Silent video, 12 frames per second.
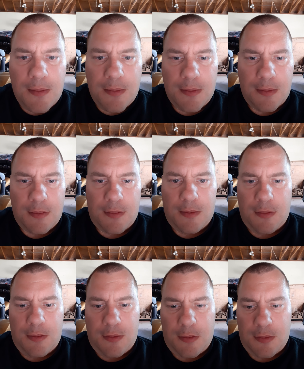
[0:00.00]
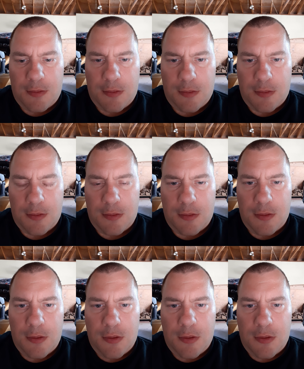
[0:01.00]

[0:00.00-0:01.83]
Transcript: (silence)